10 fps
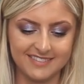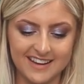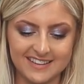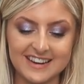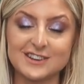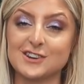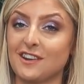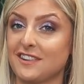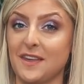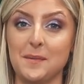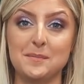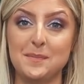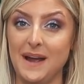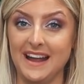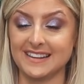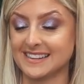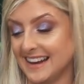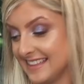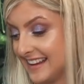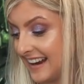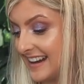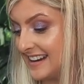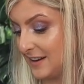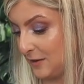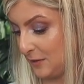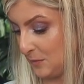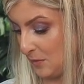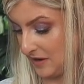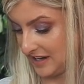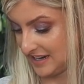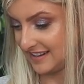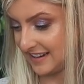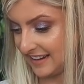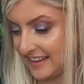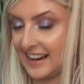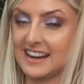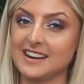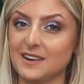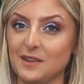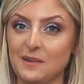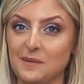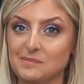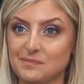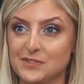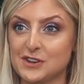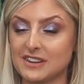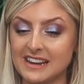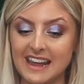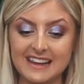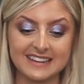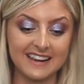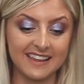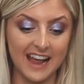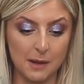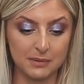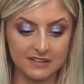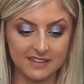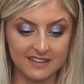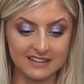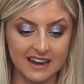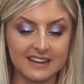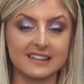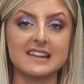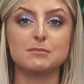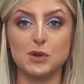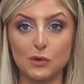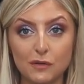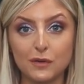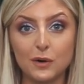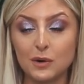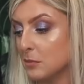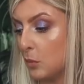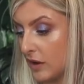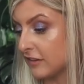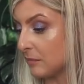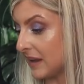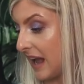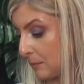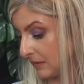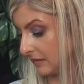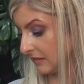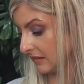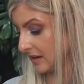Isn't he just the best? I think I need another one. I think I need another one. Just in case anything happens to this guy, because he's beautiful, but what if something happens?